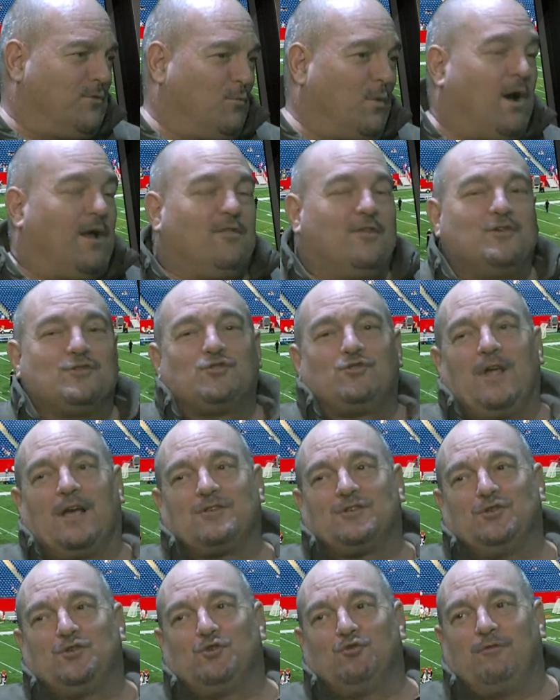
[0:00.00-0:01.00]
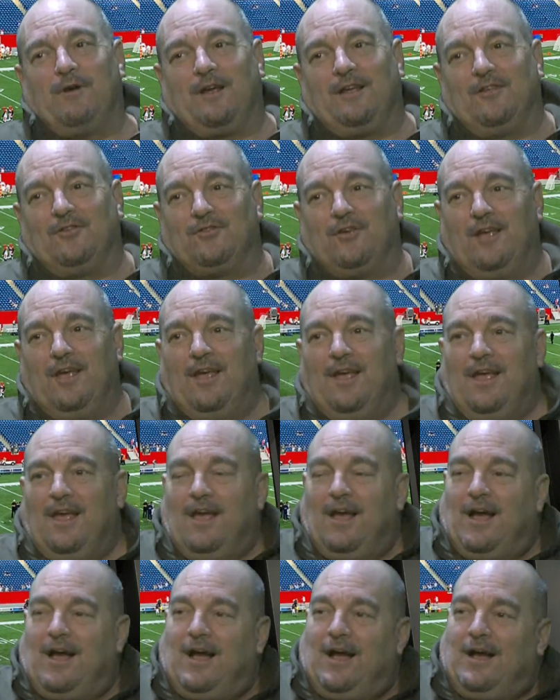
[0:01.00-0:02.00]
well, there's actually two regulars.
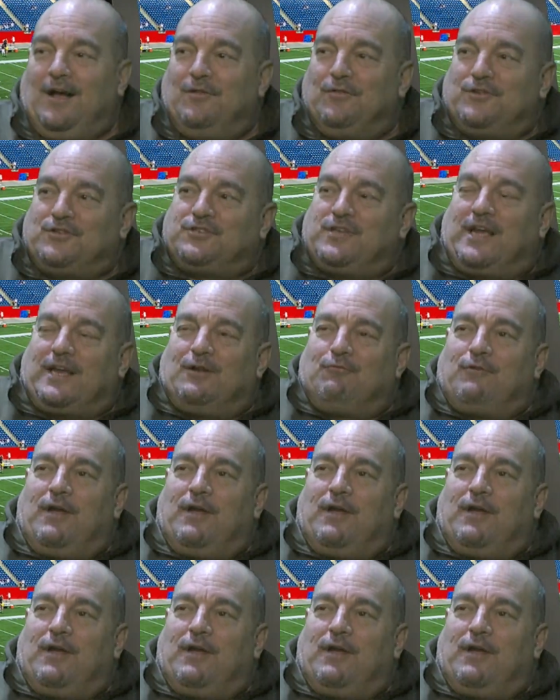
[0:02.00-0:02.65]
The second